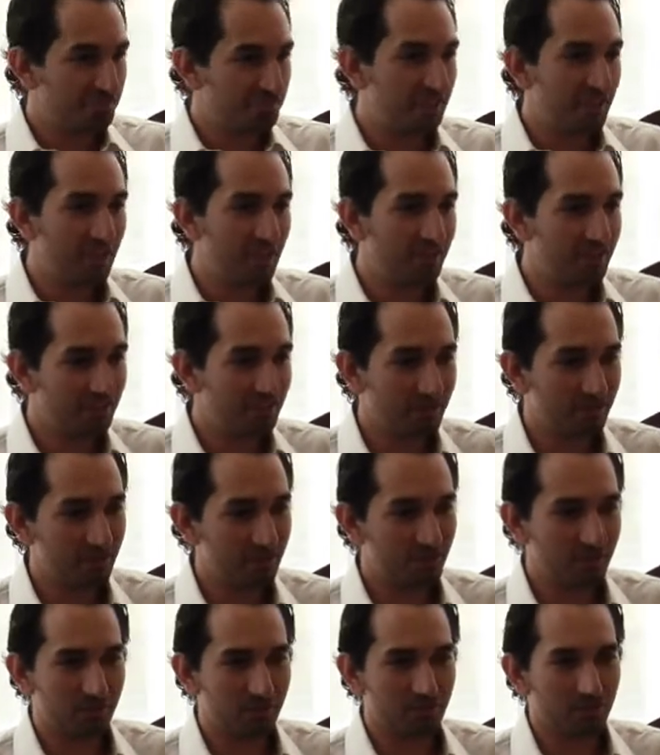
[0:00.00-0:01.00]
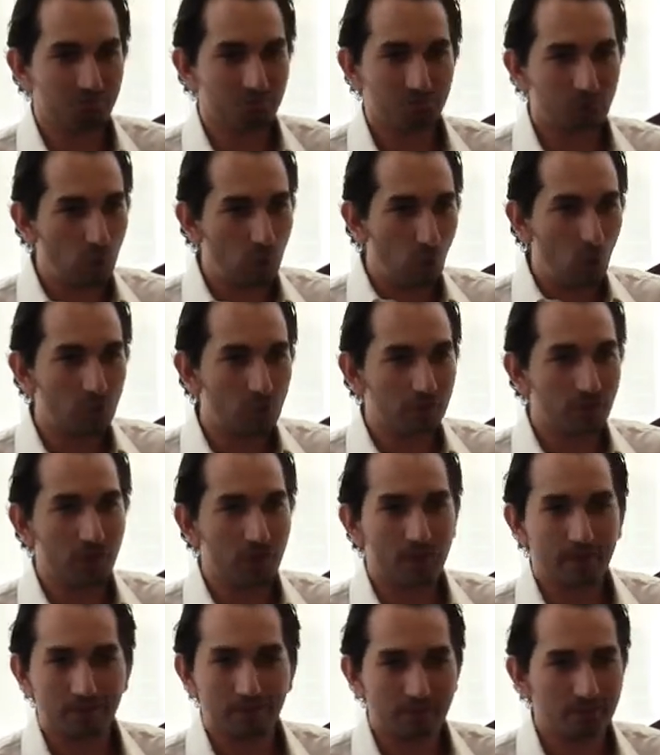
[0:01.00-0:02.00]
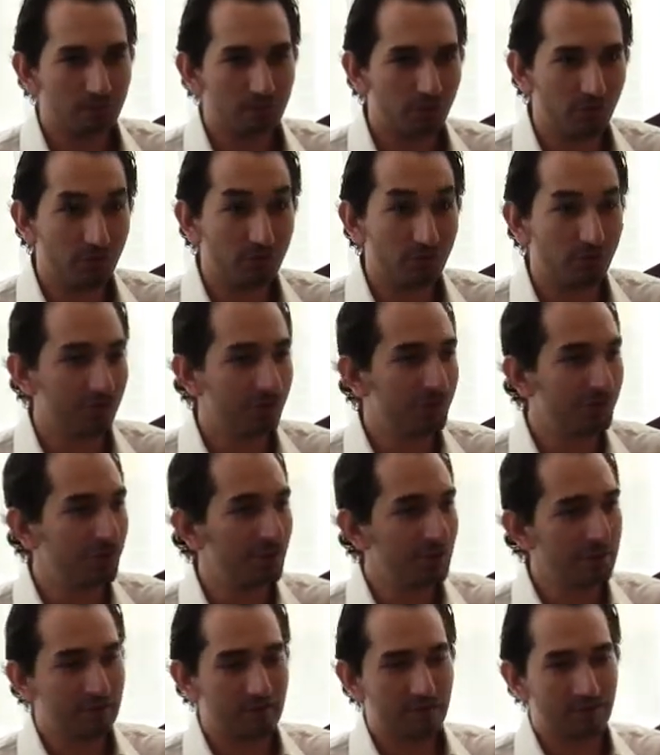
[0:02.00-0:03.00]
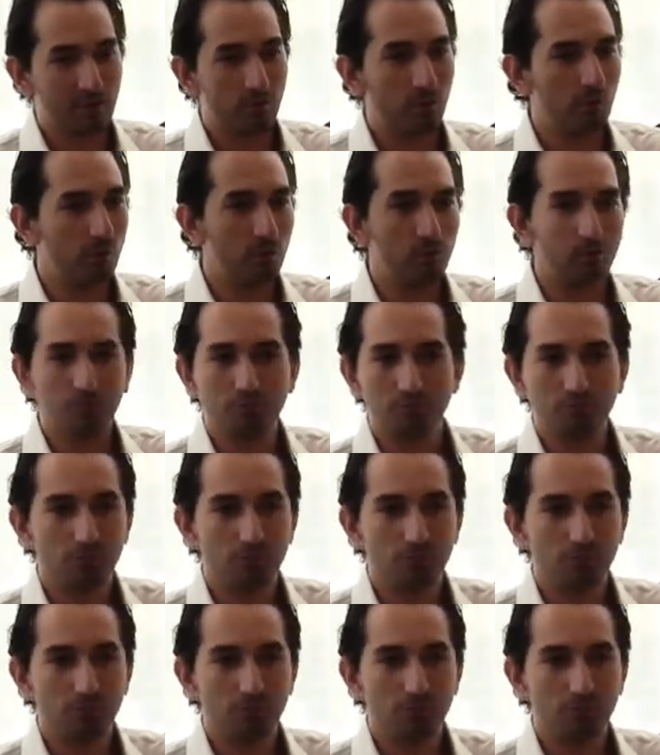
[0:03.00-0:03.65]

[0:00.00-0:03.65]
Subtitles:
let's just go online, research it, see what